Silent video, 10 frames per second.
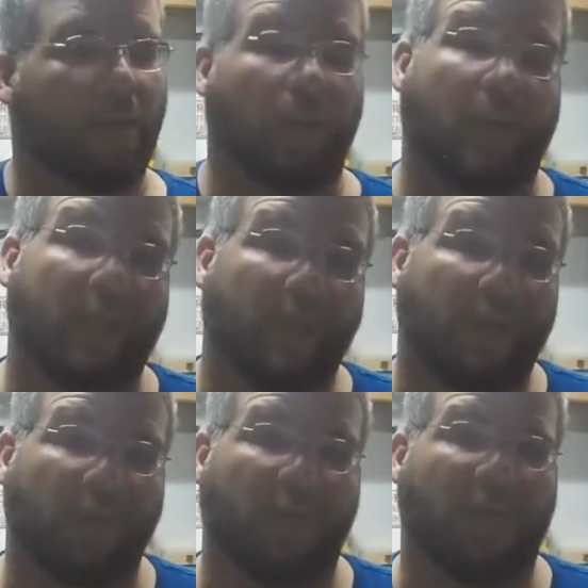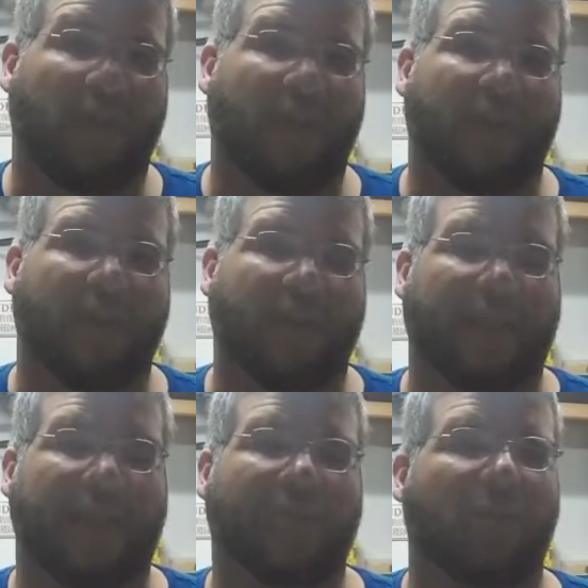week. In the
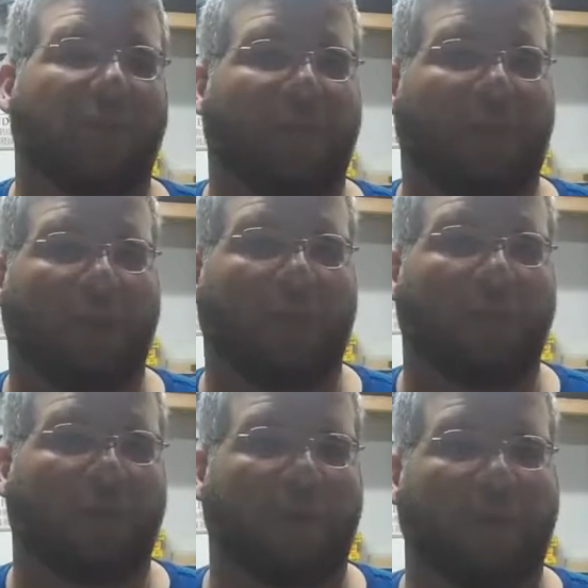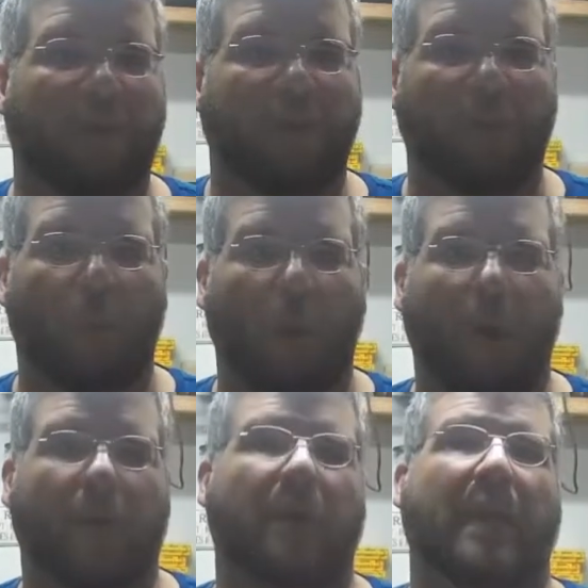last week we've had over a foot of
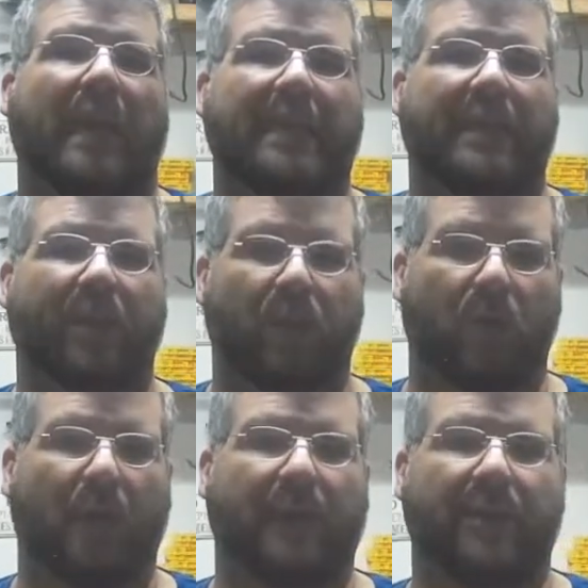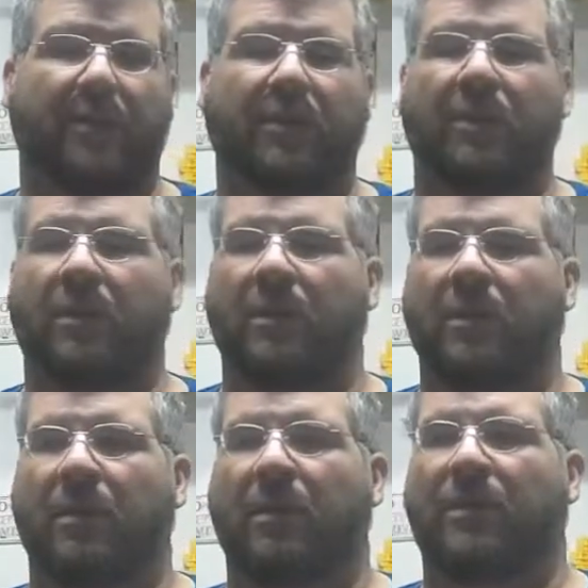water land here in Orlando.
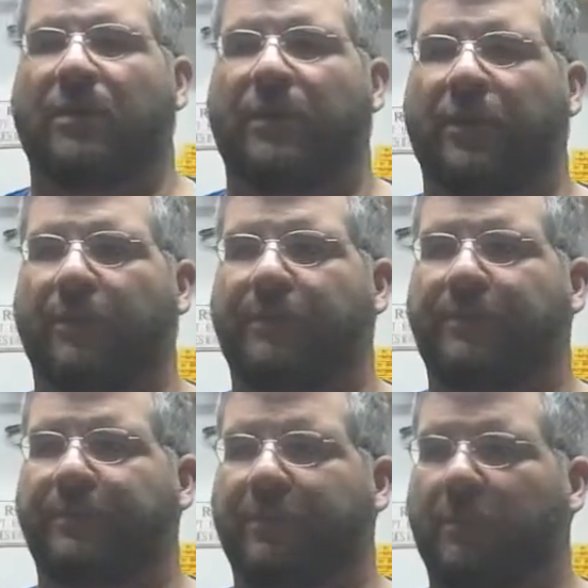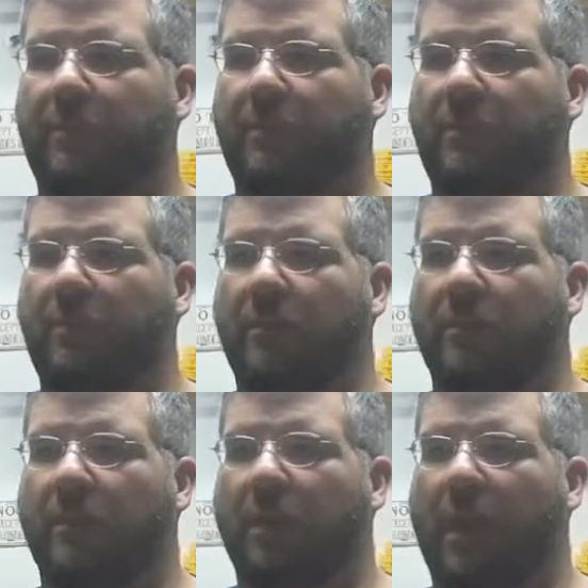So
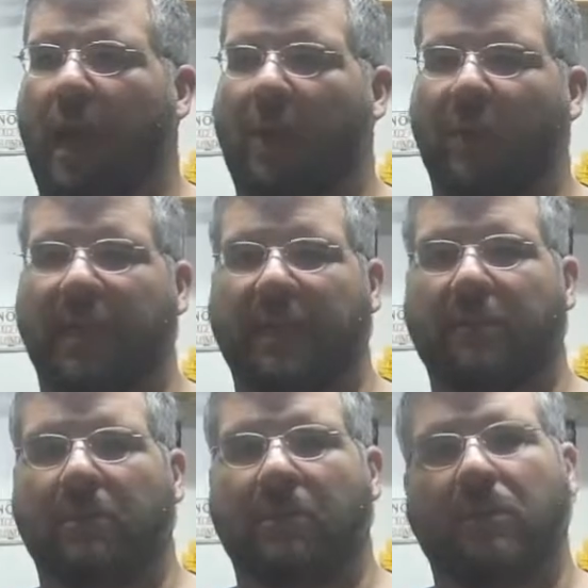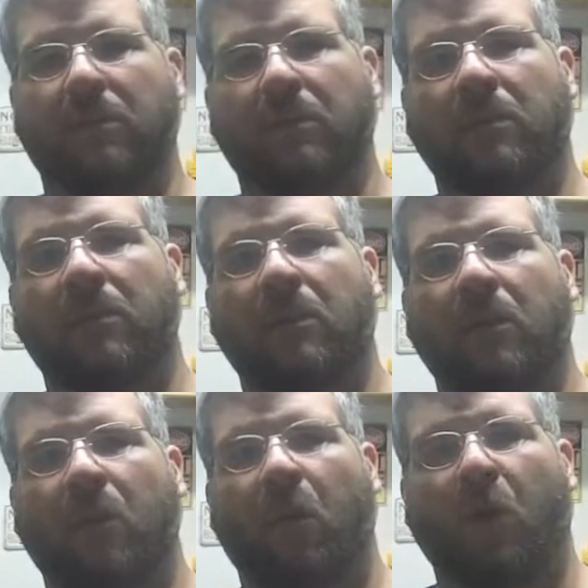I want to
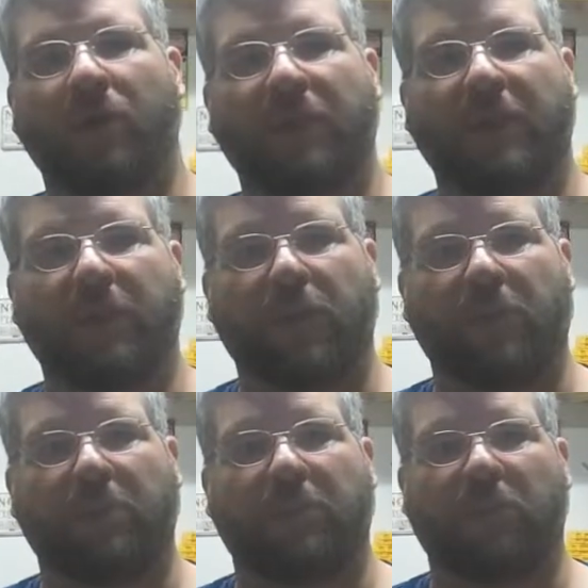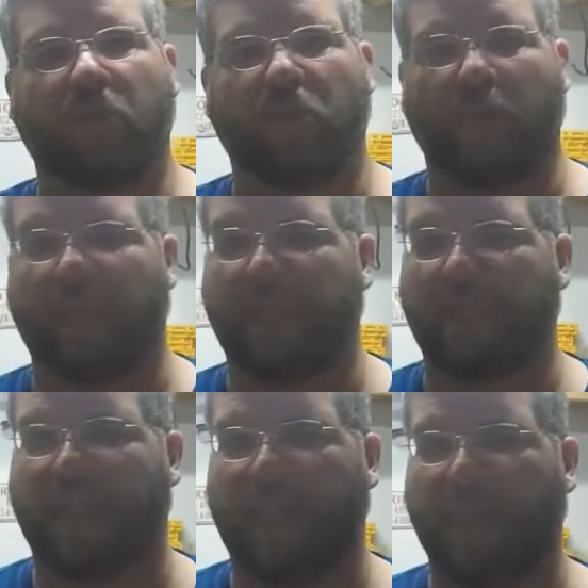hopefully around
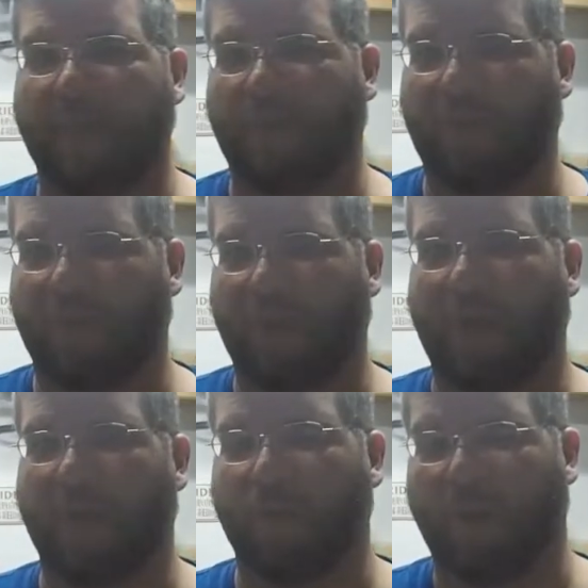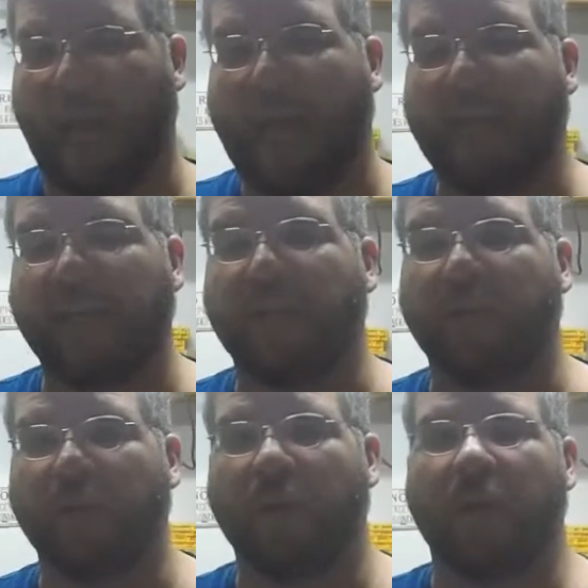lunchtime, 12 o'clock, high noon,